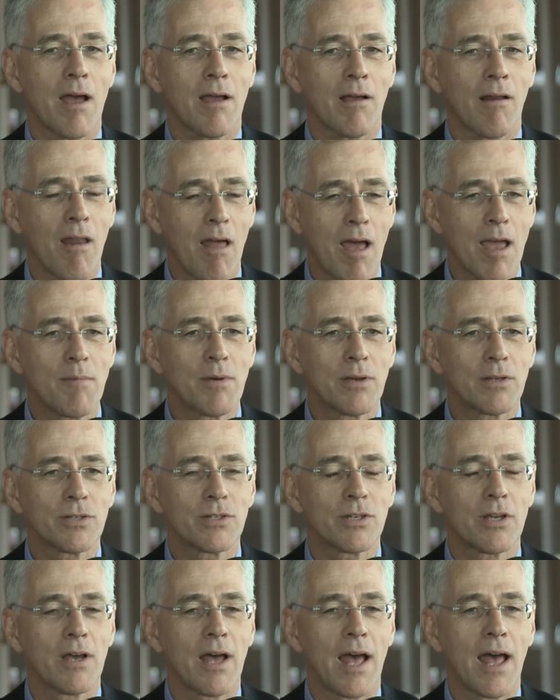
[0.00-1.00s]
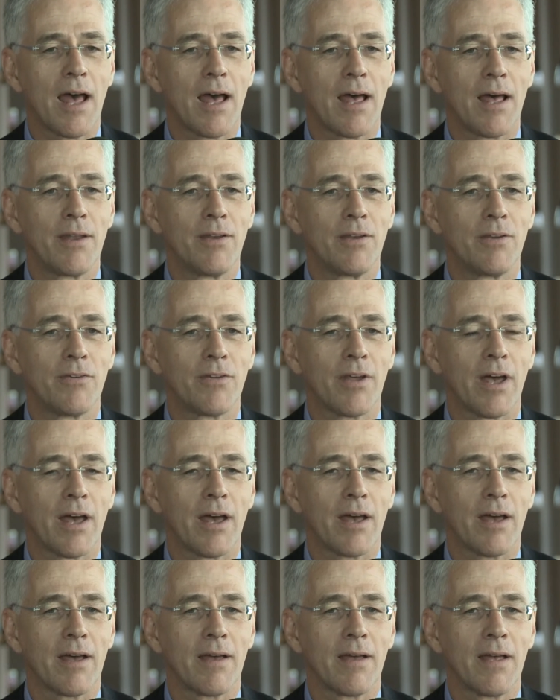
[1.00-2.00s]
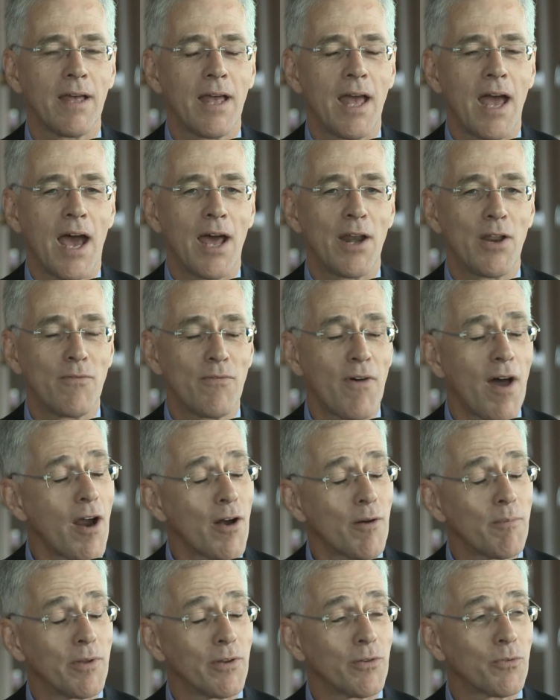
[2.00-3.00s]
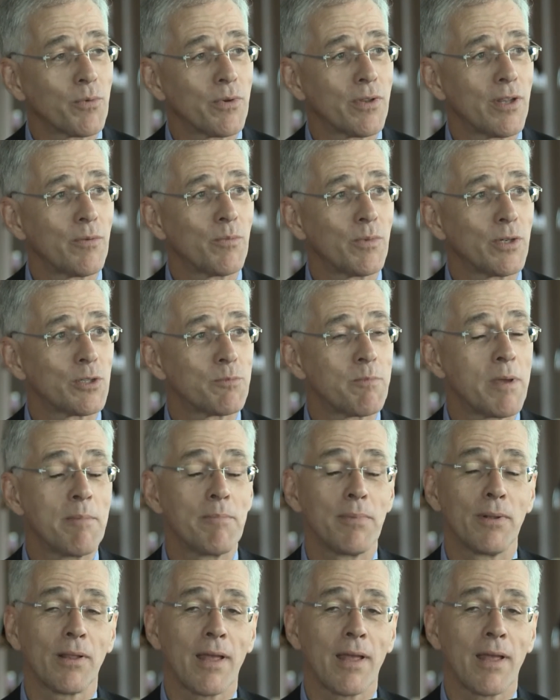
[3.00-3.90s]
climate and an environment within which people